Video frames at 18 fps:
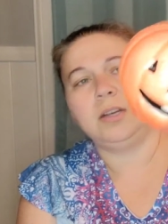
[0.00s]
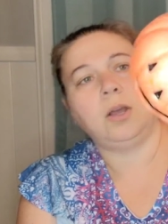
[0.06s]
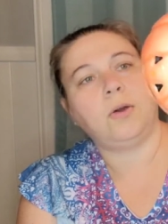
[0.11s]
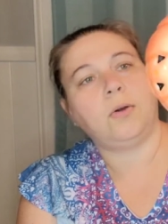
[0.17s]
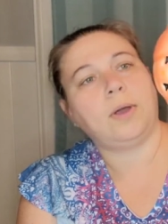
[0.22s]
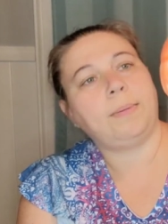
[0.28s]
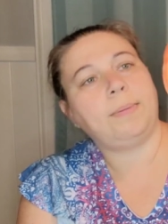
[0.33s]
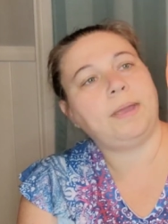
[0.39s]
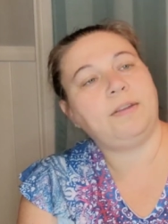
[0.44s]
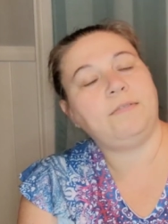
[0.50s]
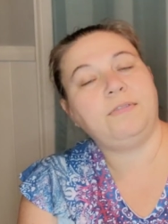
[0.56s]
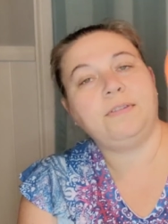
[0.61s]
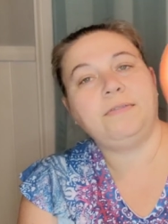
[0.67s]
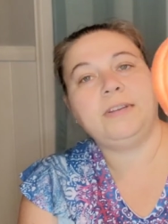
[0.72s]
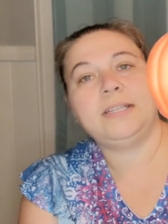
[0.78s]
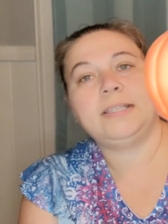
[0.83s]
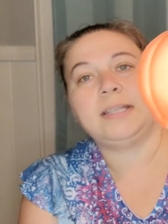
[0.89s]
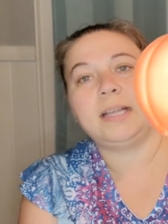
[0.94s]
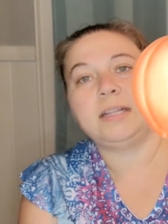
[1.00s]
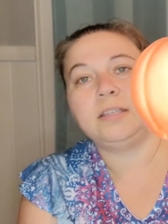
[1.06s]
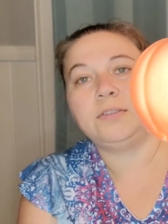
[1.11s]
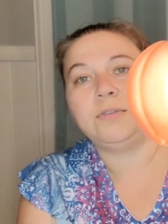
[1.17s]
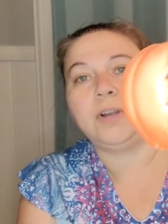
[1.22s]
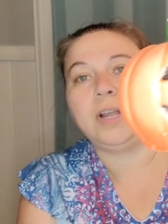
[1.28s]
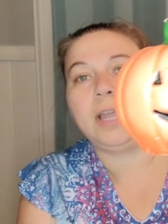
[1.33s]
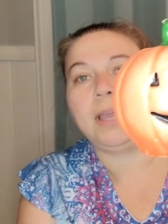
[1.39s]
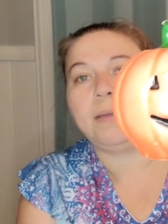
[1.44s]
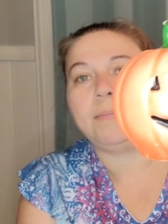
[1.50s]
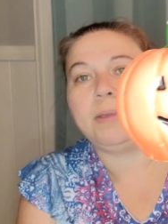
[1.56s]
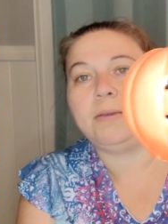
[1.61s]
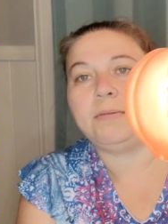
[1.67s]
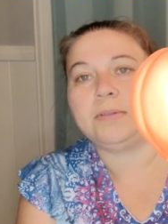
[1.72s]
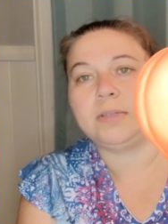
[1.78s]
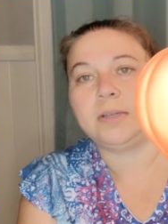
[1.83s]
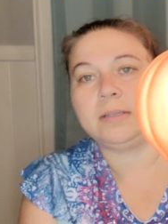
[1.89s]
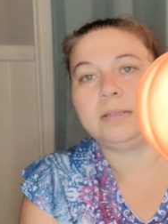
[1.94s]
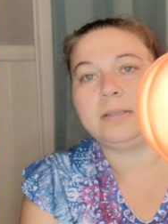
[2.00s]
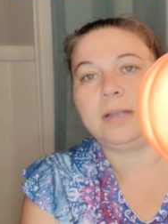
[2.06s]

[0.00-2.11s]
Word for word: No, I paid 50 cents for him. He was on